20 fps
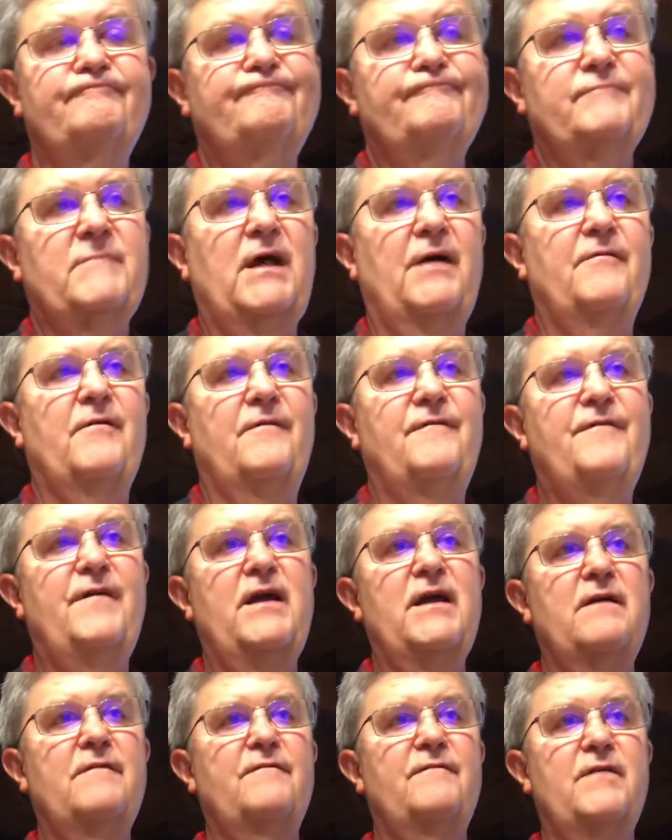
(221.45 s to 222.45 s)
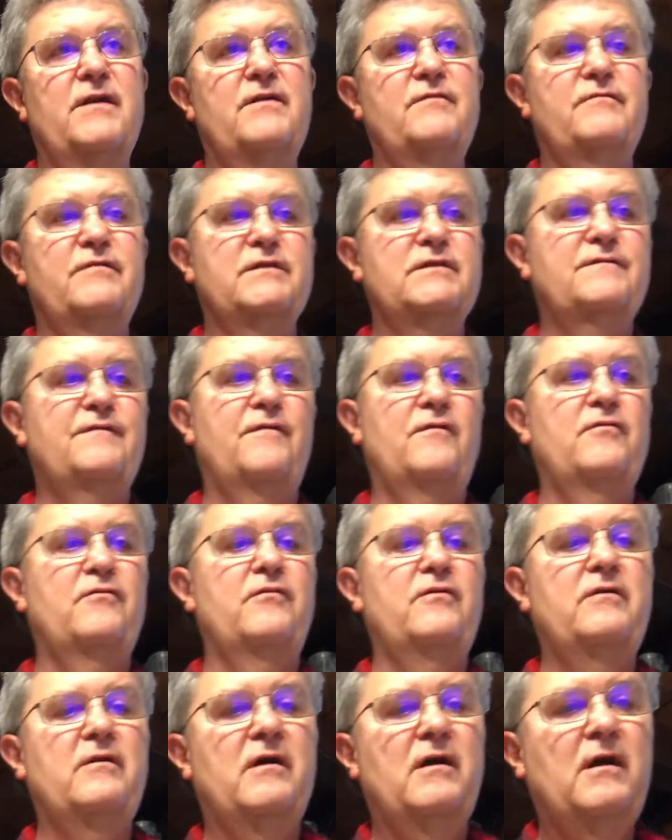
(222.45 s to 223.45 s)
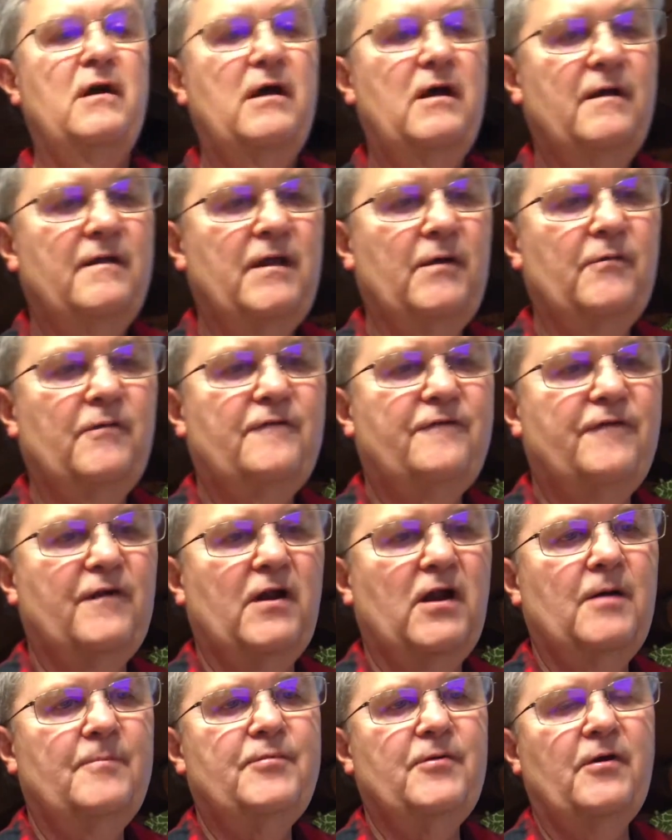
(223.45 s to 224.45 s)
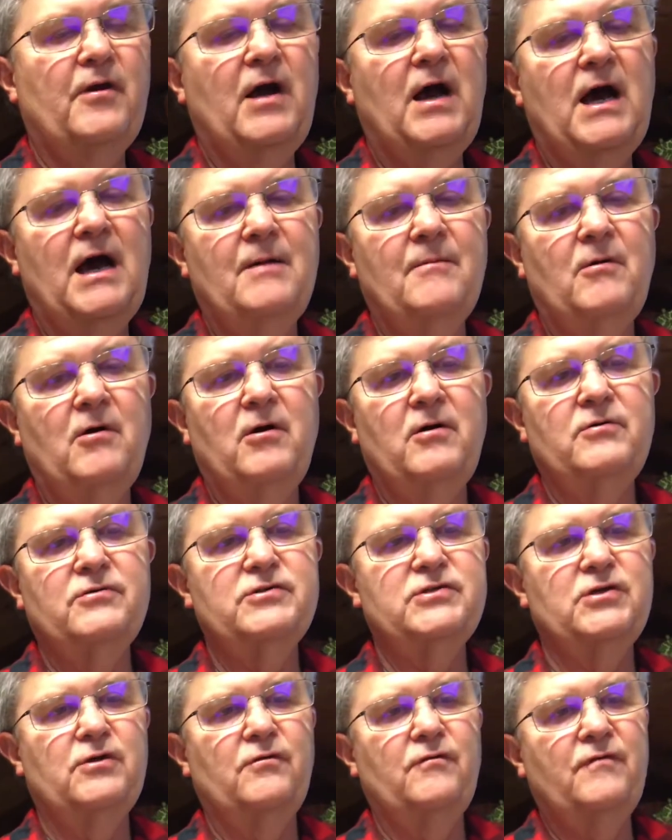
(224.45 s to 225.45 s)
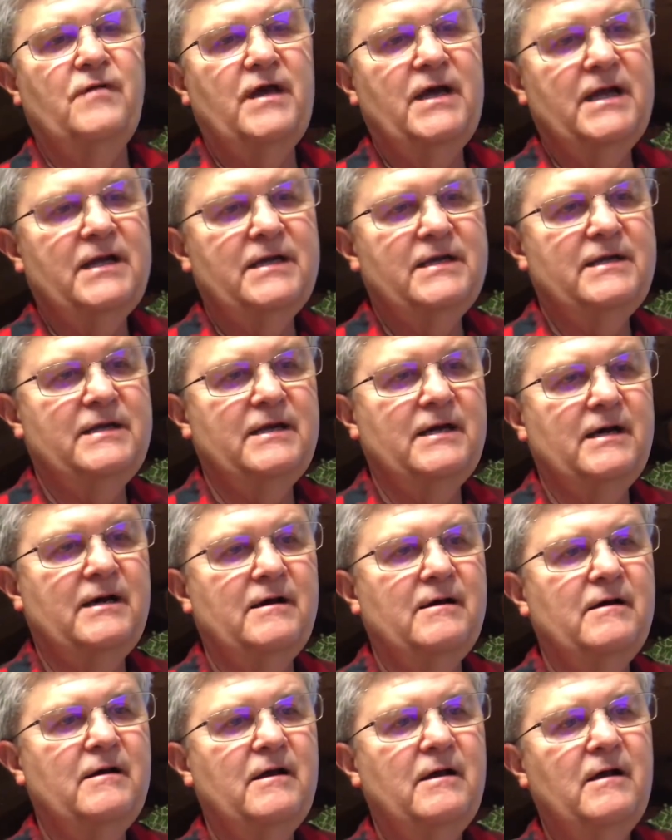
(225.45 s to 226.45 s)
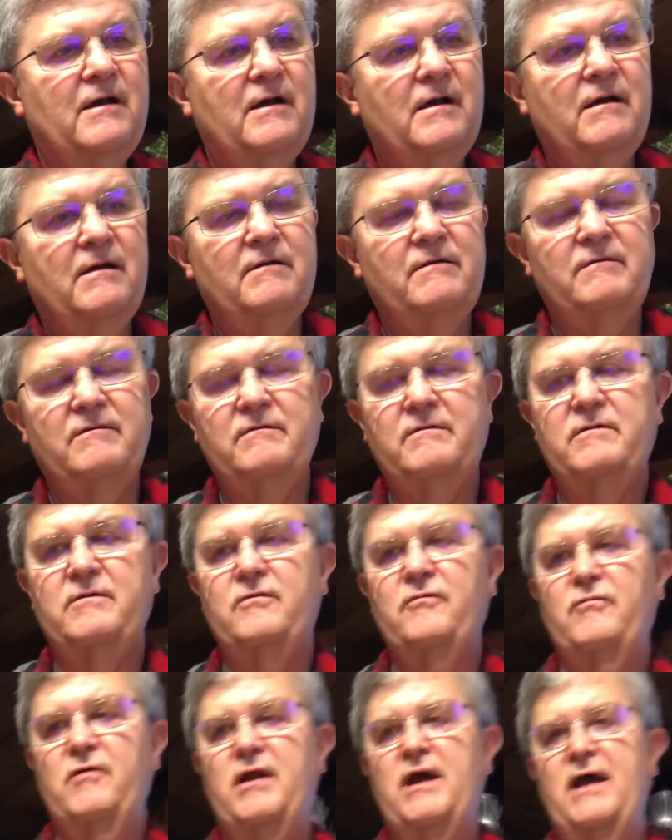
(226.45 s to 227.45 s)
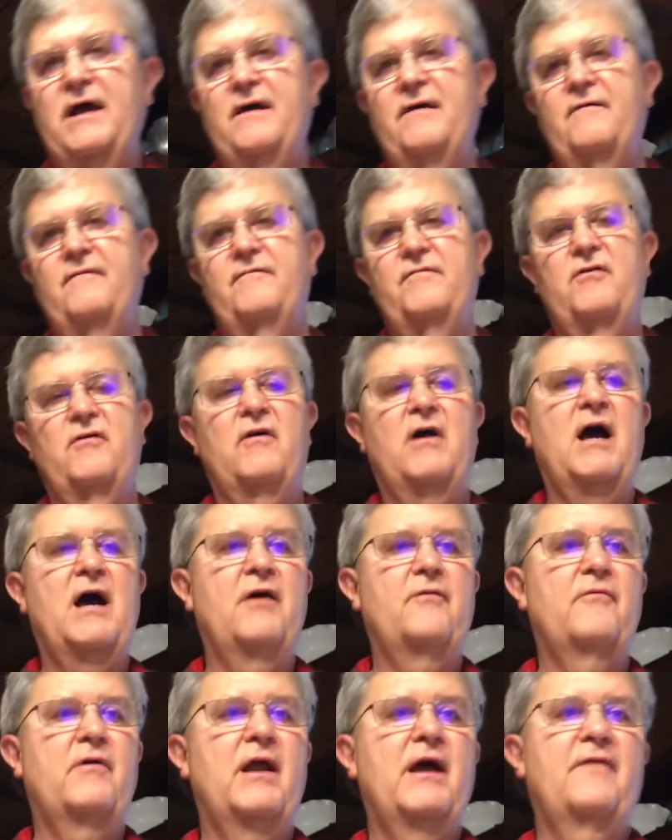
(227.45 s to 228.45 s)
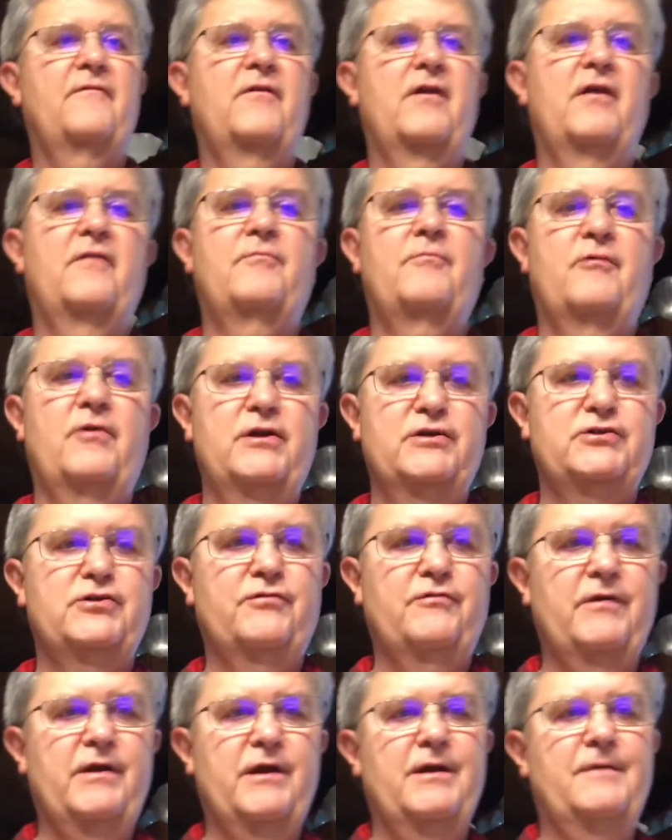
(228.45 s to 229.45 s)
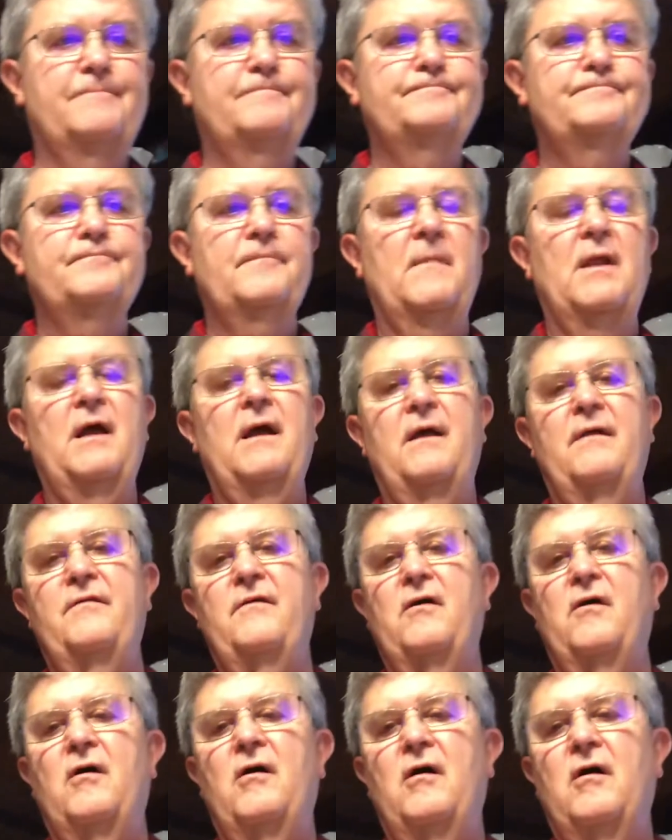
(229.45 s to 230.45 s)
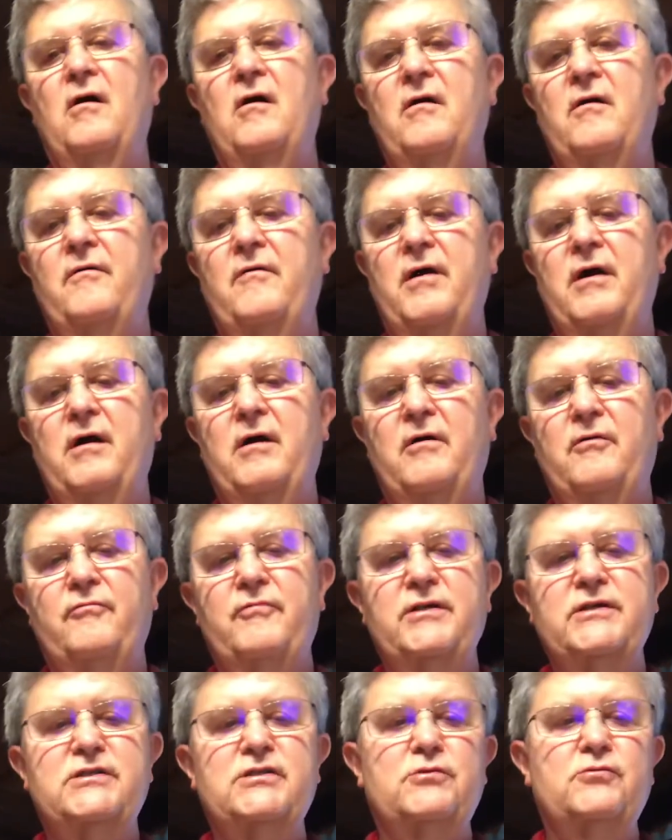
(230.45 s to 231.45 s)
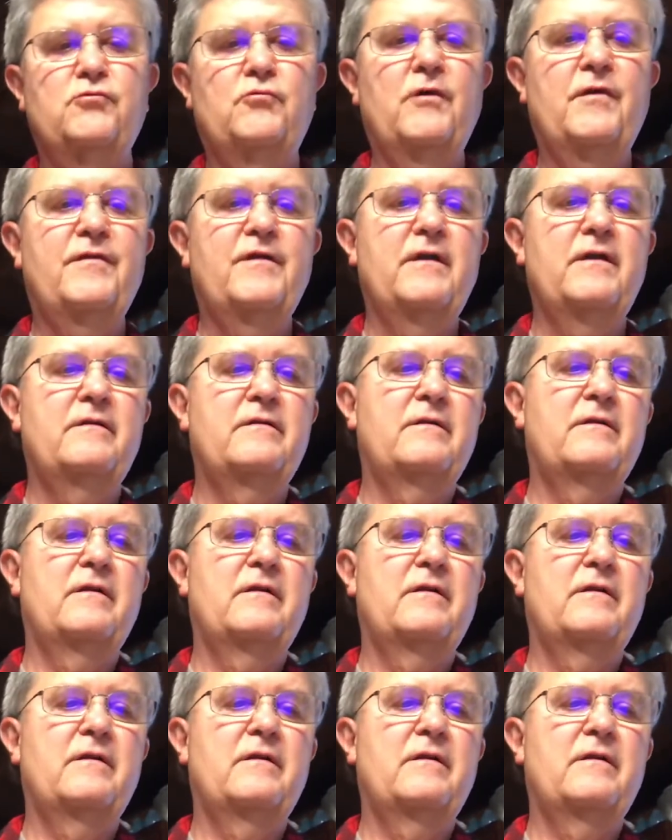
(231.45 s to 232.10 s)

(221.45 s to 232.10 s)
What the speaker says: kind of a fake vitreous fluid that would fill up your eyeball so that your eye would have enough pressure in it. There are risks with it.